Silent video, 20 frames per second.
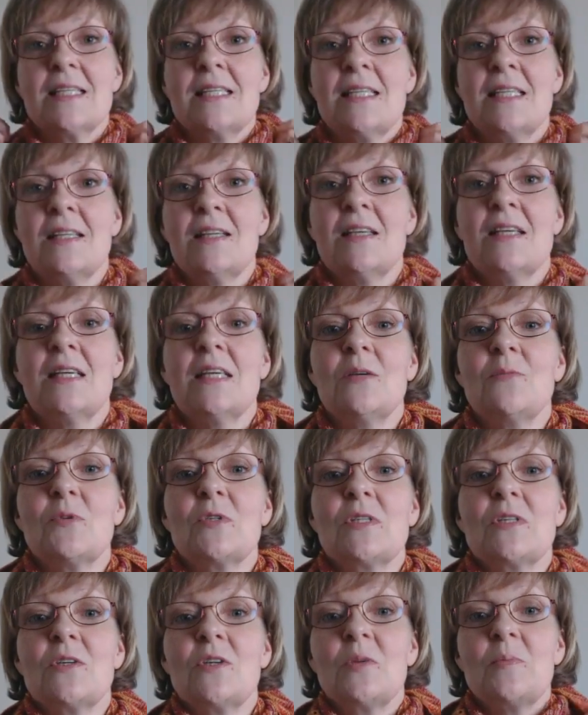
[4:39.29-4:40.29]
I did think it
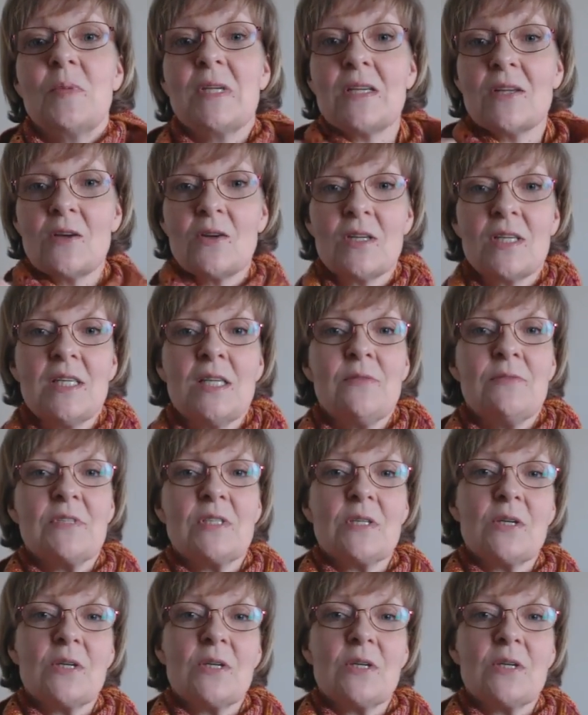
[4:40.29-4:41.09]
wasn't going to be long enough